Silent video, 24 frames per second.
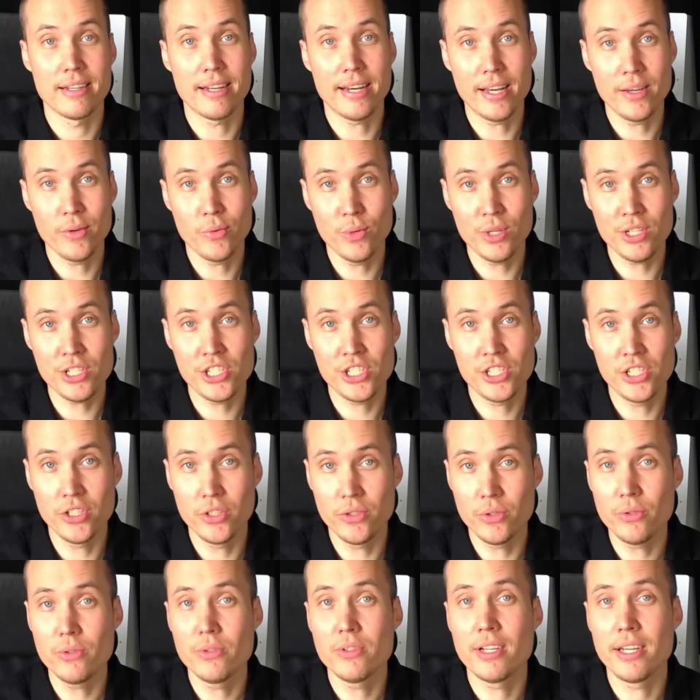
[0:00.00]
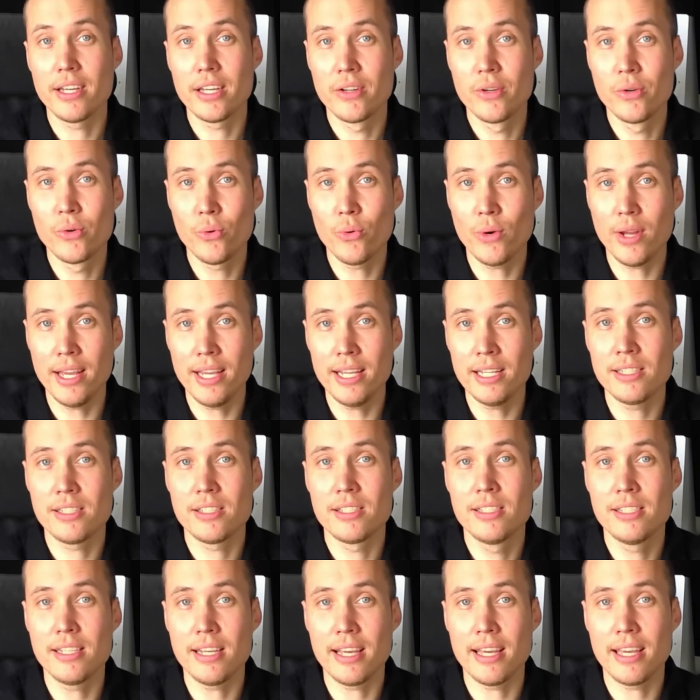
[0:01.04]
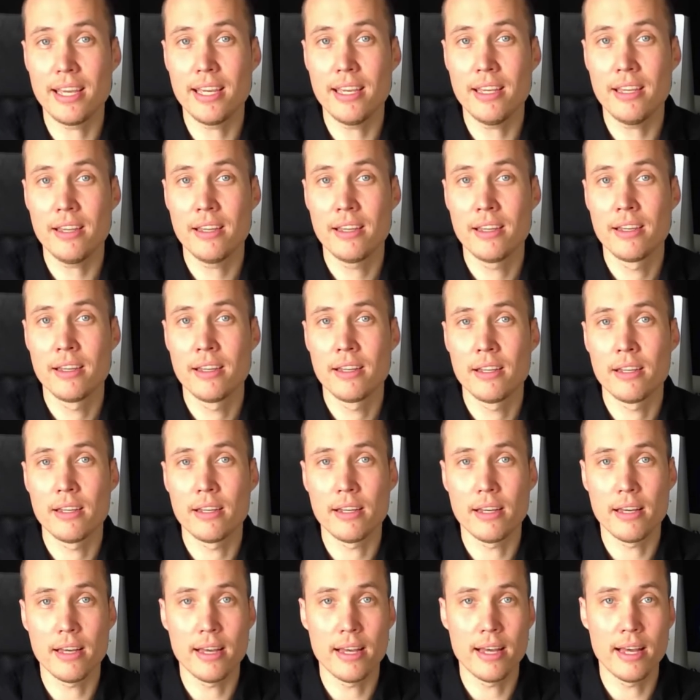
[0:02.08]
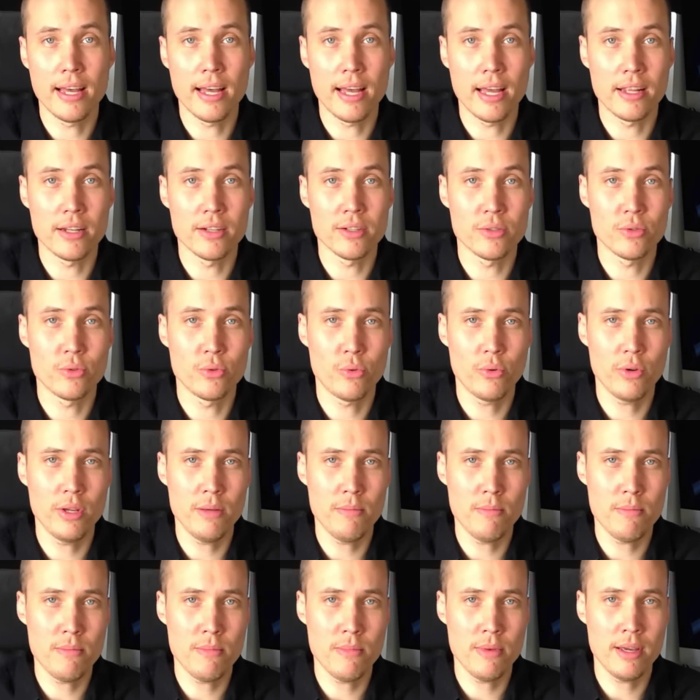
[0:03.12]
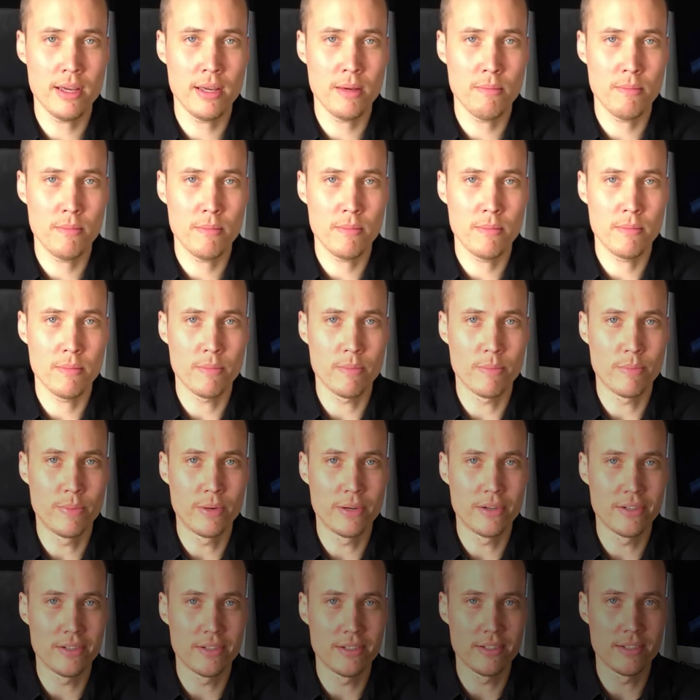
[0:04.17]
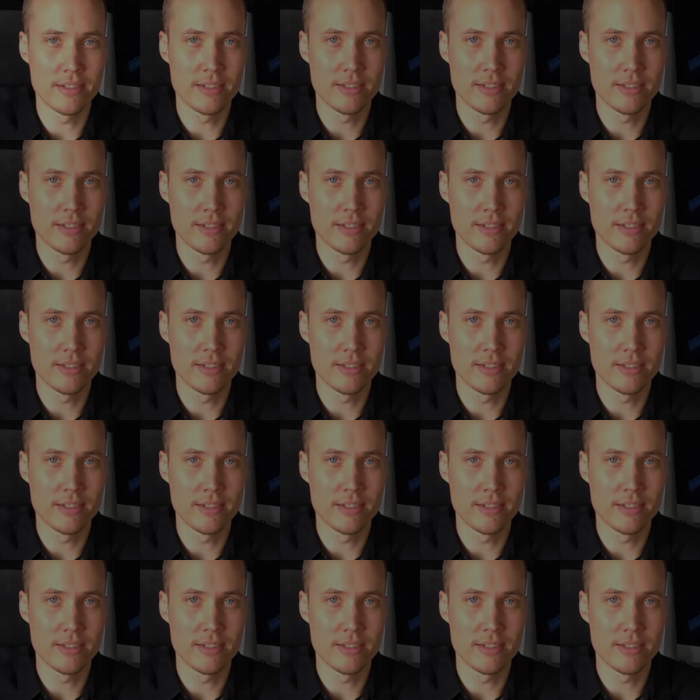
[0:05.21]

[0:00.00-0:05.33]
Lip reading: I wish you a great day, and remember,